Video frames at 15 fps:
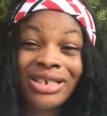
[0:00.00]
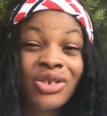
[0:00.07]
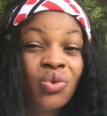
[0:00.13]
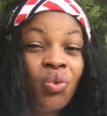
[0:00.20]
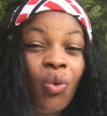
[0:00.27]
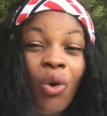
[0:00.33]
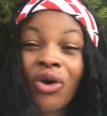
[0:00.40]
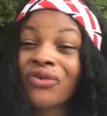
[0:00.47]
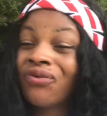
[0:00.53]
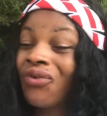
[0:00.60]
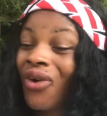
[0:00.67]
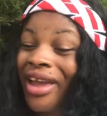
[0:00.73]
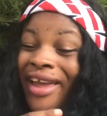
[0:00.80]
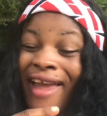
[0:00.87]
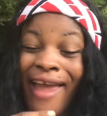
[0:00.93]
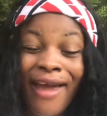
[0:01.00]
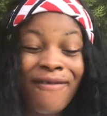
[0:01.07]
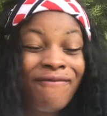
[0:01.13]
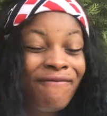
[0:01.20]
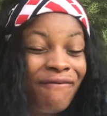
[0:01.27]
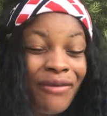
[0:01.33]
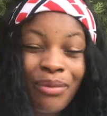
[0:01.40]
It works for
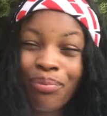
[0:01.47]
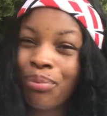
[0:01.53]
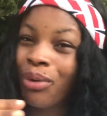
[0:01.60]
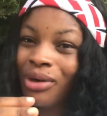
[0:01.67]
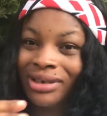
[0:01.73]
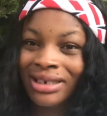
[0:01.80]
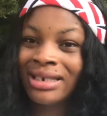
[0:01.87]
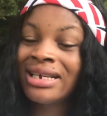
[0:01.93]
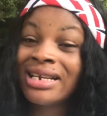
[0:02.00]
everybody.